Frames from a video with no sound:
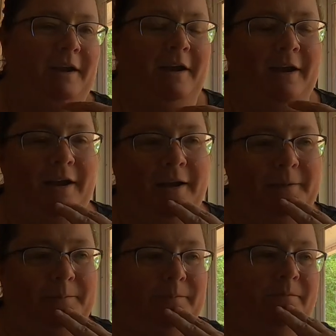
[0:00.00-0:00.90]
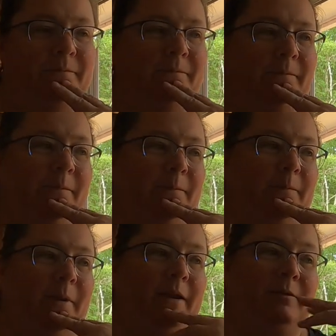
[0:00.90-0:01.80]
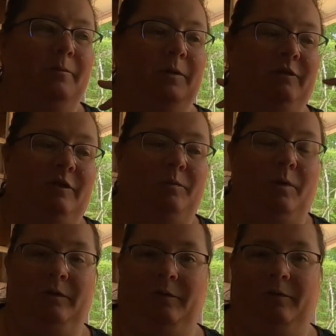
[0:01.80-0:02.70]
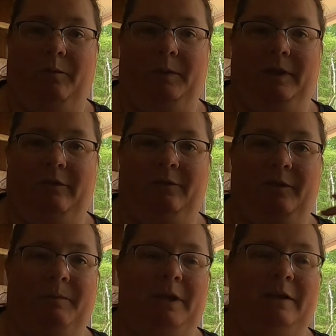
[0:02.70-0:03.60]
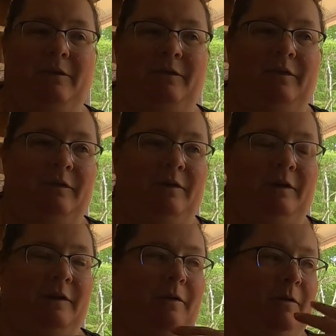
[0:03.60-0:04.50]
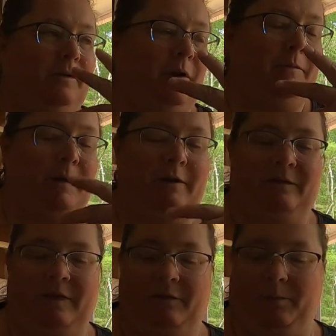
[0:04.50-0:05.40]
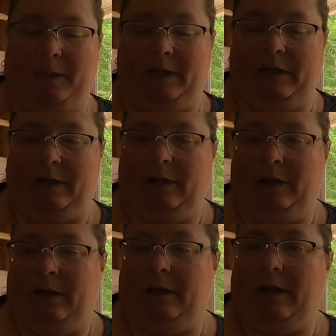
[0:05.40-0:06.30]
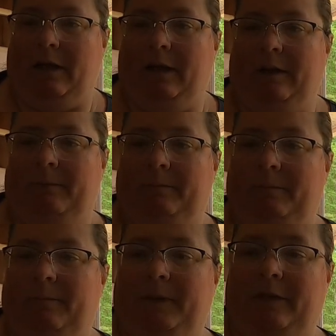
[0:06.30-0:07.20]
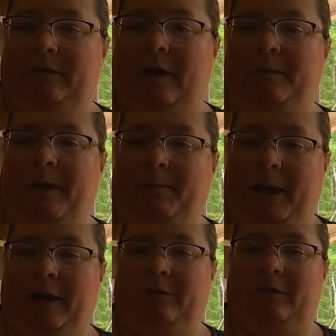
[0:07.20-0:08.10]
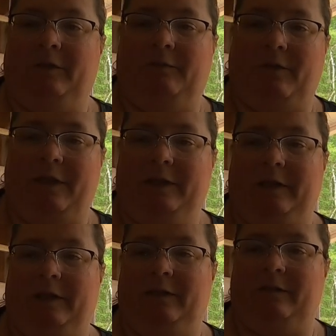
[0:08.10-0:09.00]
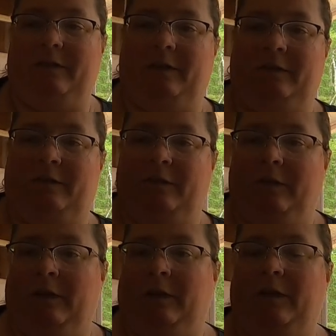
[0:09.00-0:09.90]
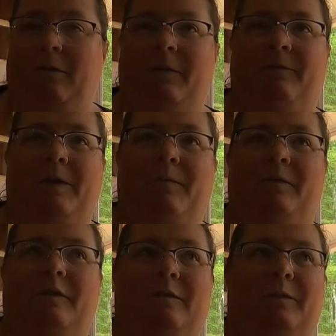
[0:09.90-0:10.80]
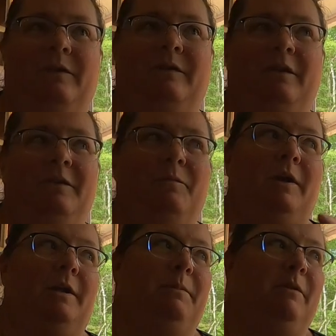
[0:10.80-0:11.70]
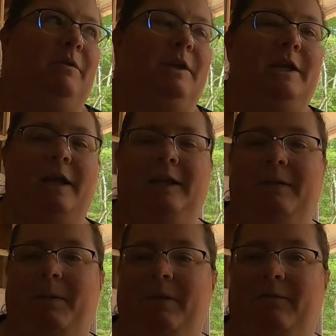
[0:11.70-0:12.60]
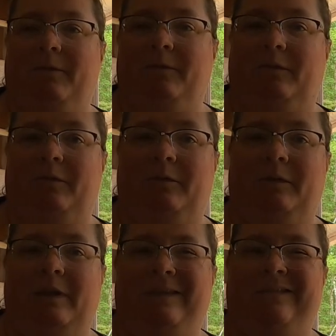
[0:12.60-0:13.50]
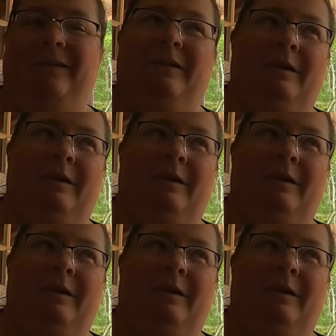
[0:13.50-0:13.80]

And which is wonderful because for me, that's a great way to save money. Because I am actually finding these things. If I wasn't a reseller, would I be looking on eBay for certain things?